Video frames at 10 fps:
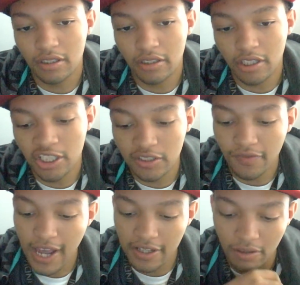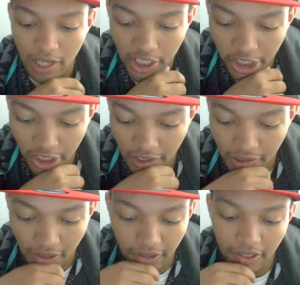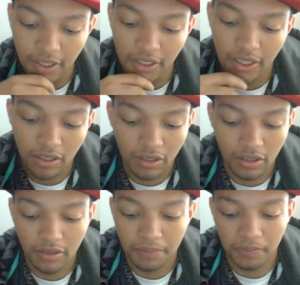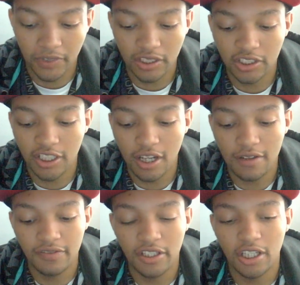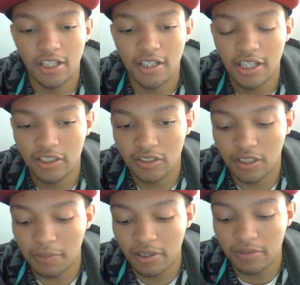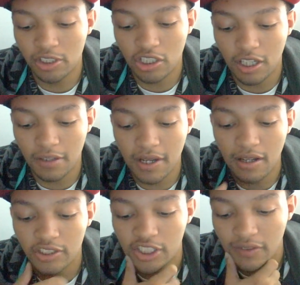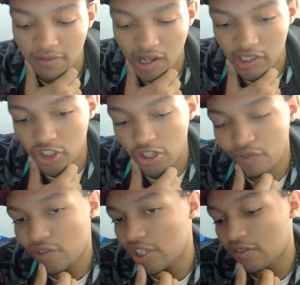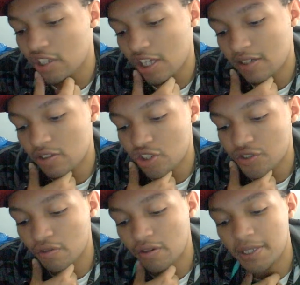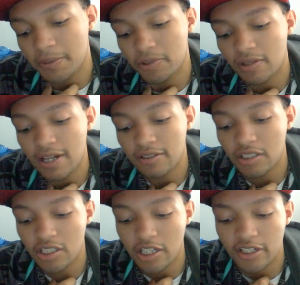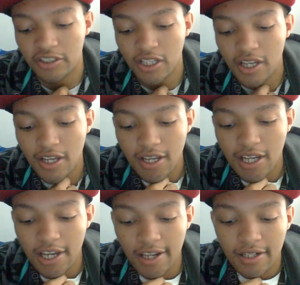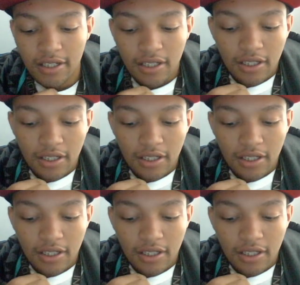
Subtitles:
his evaluation and stuff. And as they pretty much came out, Seth Rollins showed a video of Kane destroying people throughout the years and